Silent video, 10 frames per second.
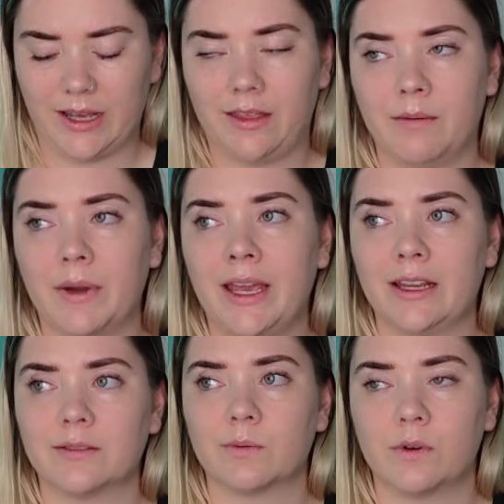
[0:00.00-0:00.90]
I think my
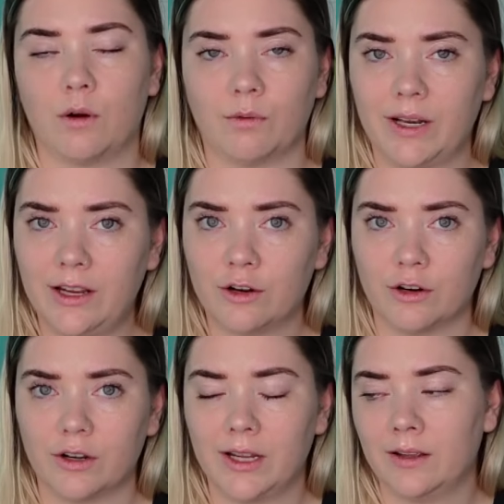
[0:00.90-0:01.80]
hands were already
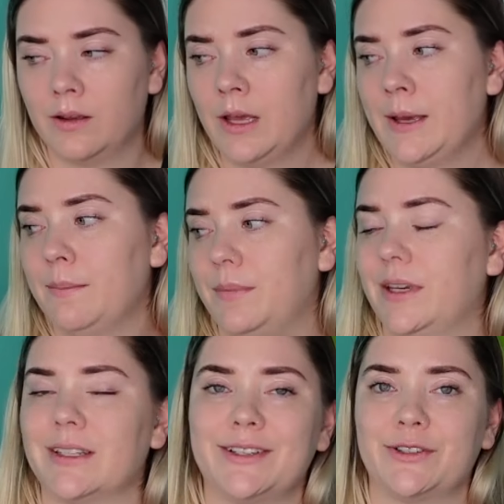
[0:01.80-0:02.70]
hurting
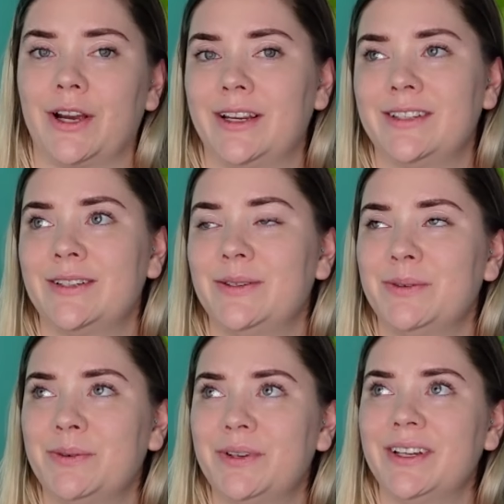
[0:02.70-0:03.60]
because I tried
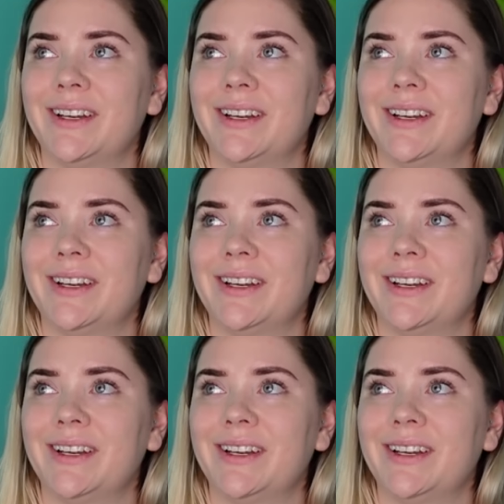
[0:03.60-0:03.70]
to